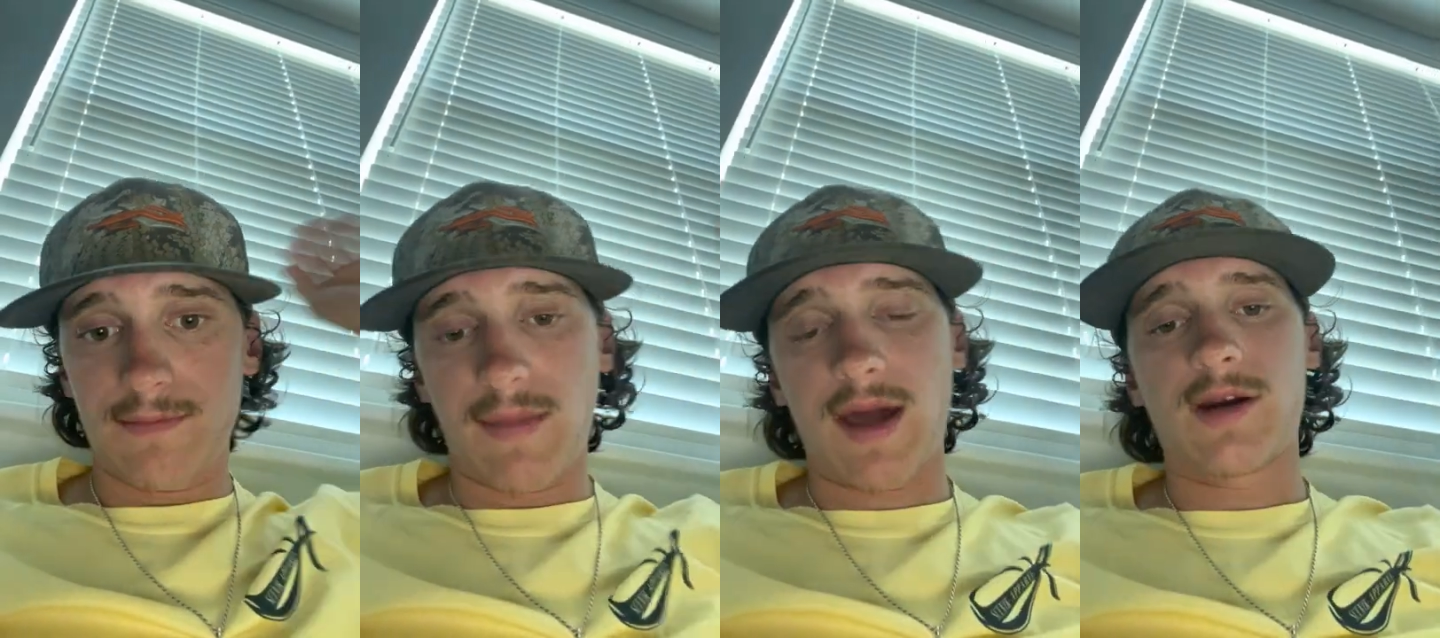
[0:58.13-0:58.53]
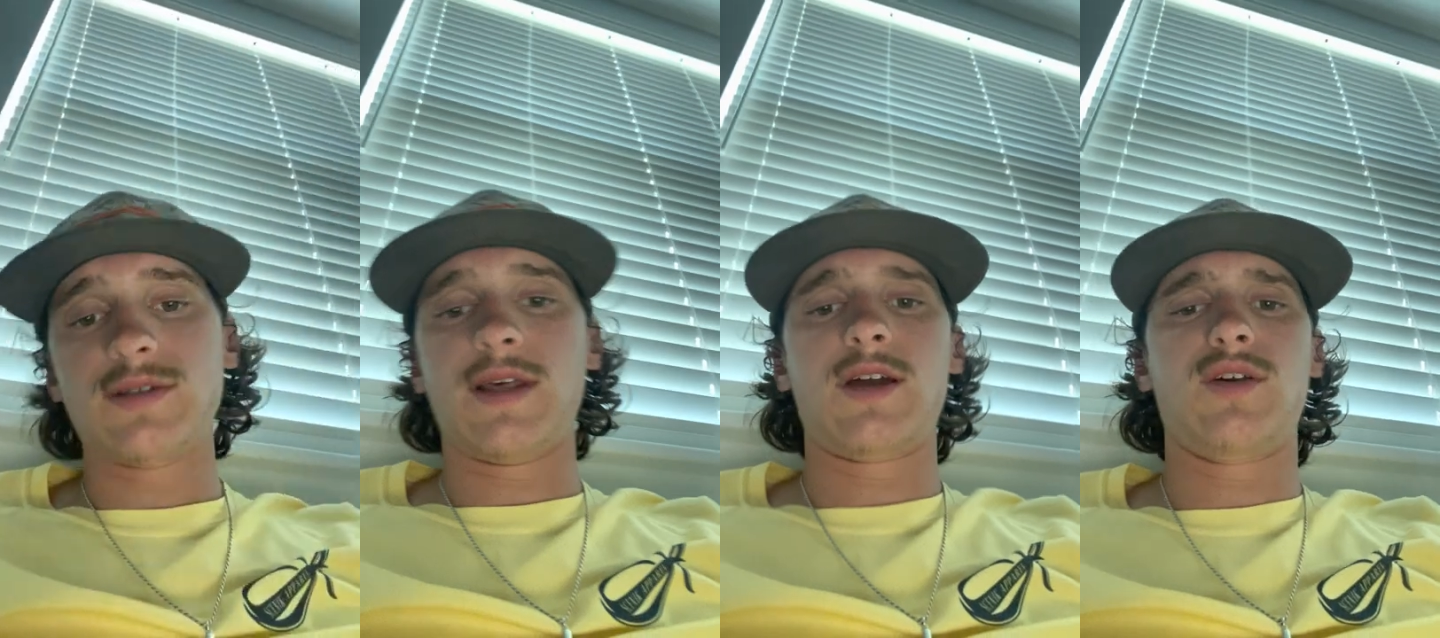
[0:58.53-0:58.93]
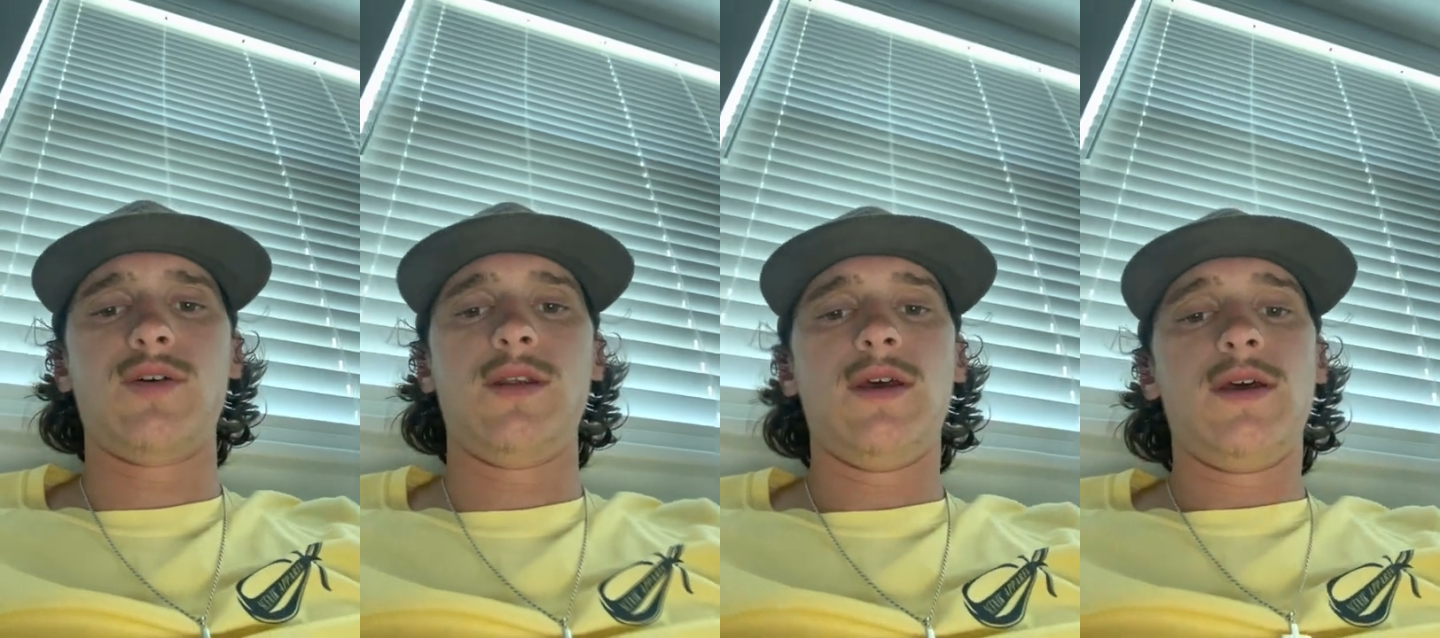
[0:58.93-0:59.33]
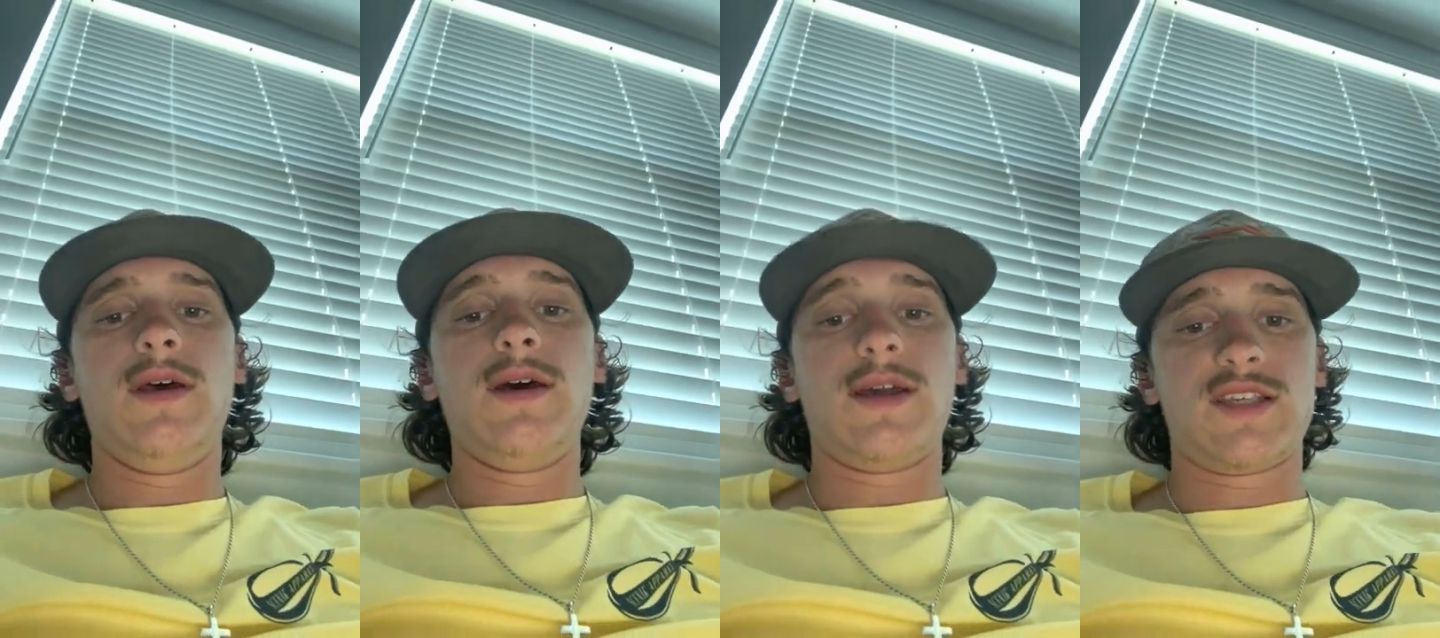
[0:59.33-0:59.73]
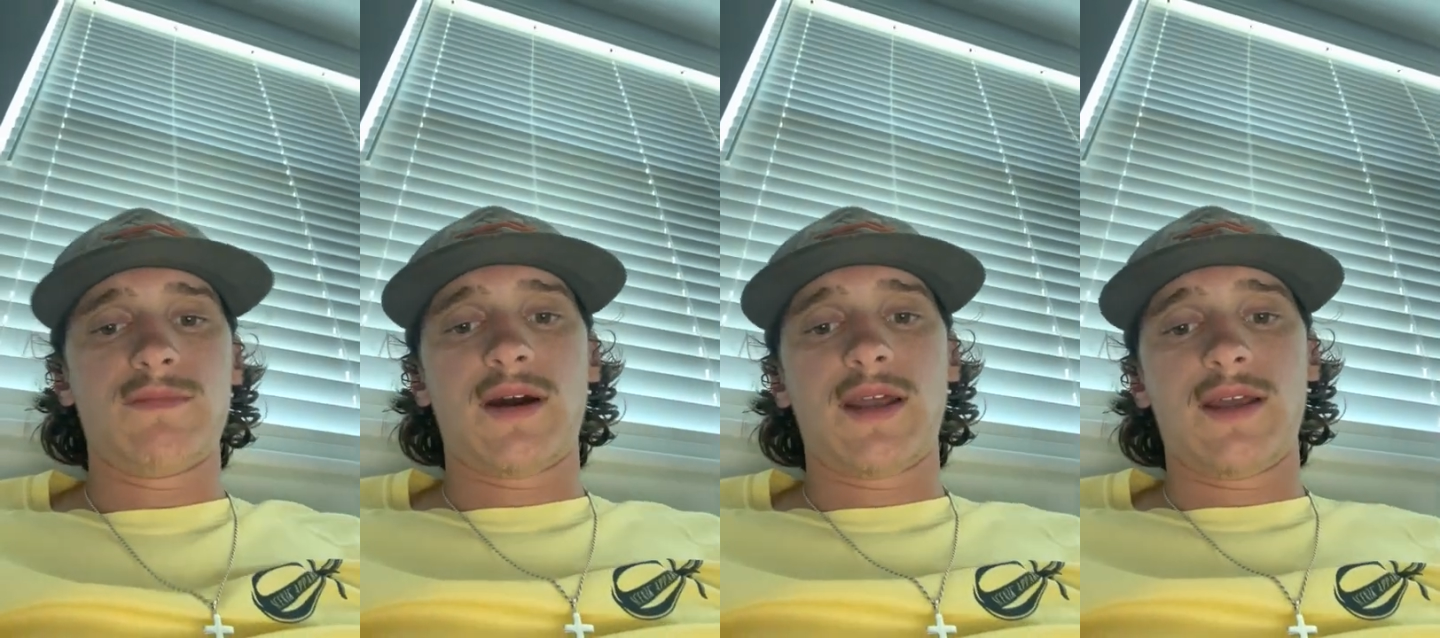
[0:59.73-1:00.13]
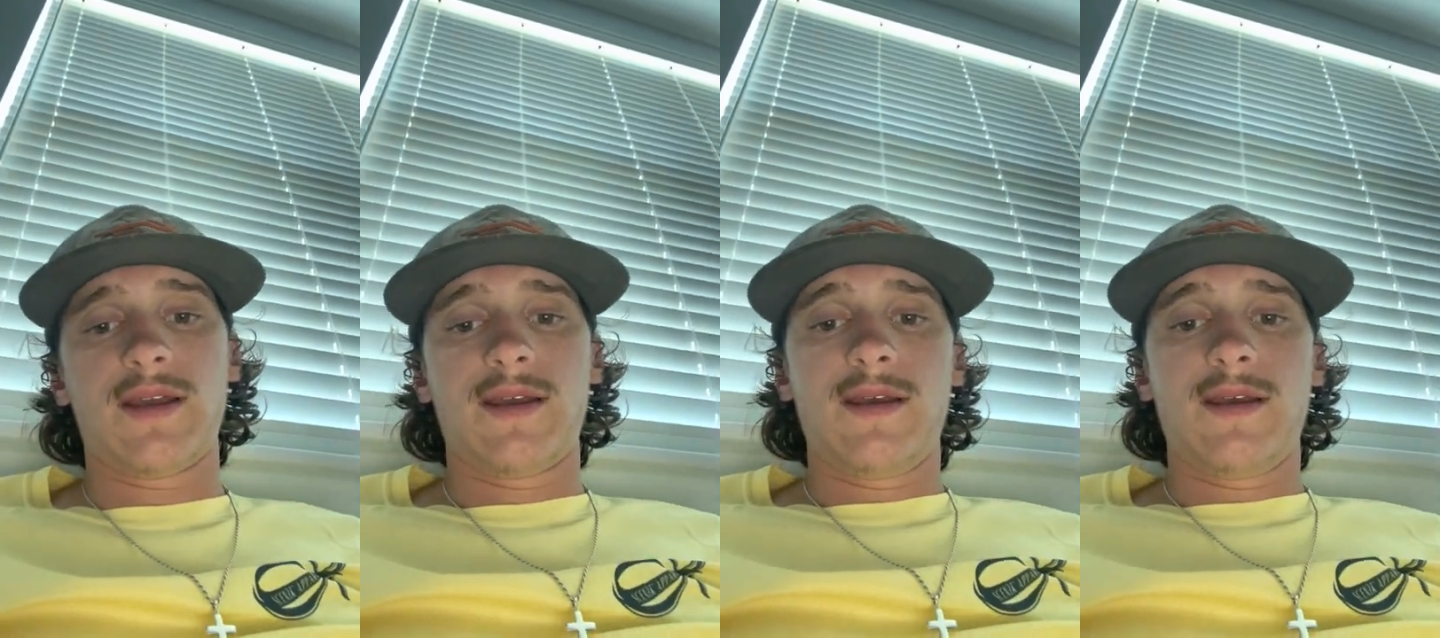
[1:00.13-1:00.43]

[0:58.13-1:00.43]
matters that could get somebody